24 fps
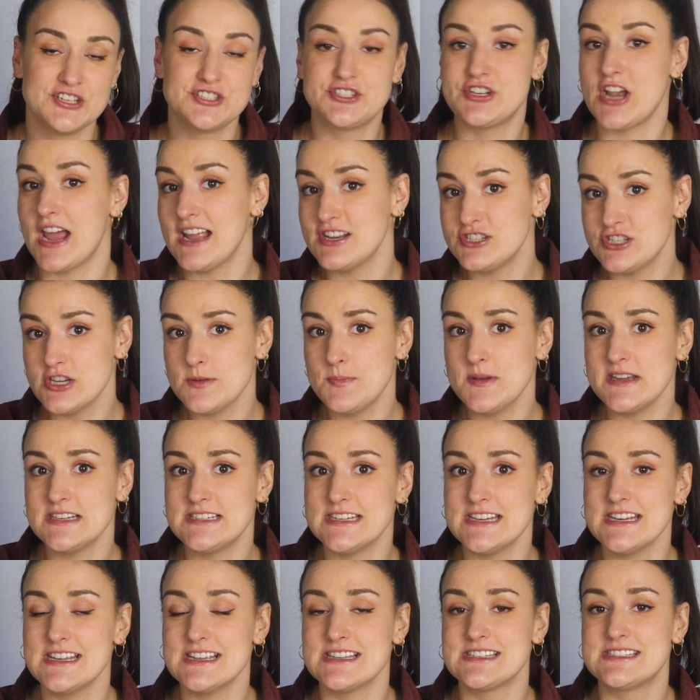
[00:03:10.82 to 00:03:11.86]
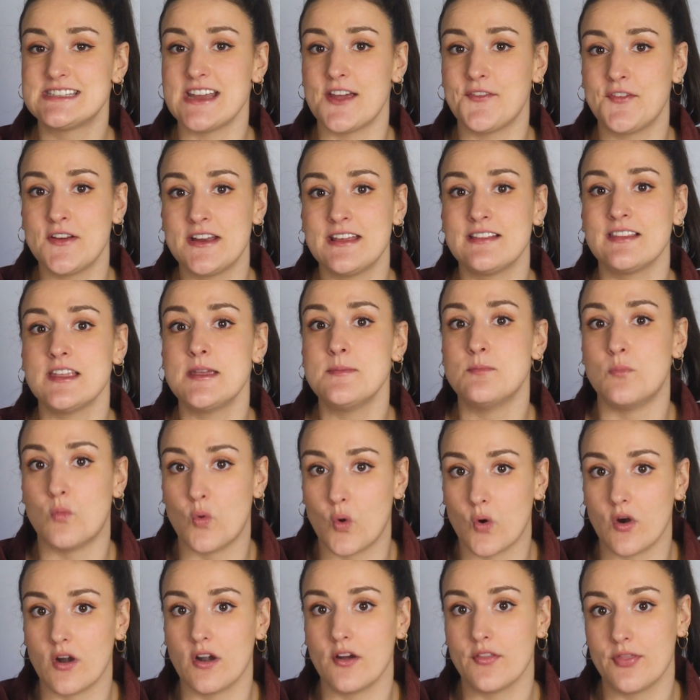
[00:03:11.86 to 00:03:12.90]
ChatGPT is definitely
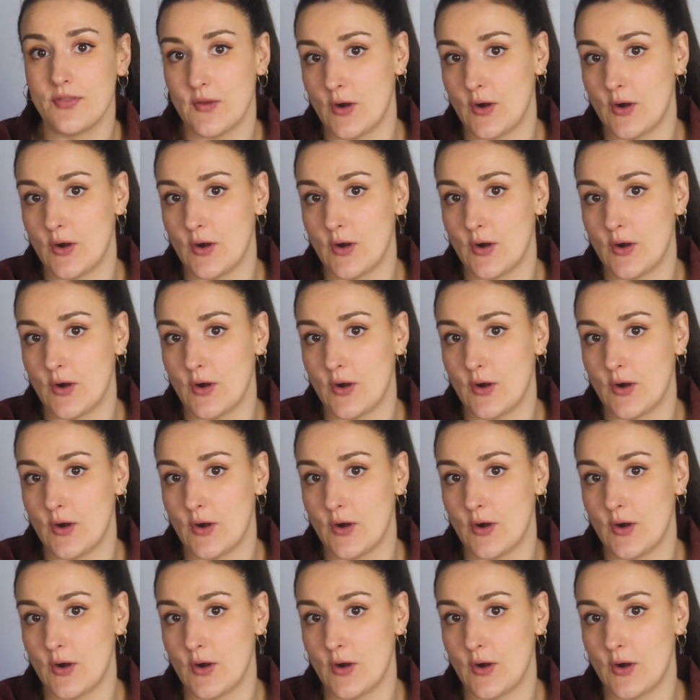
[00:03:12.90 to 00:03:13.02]
more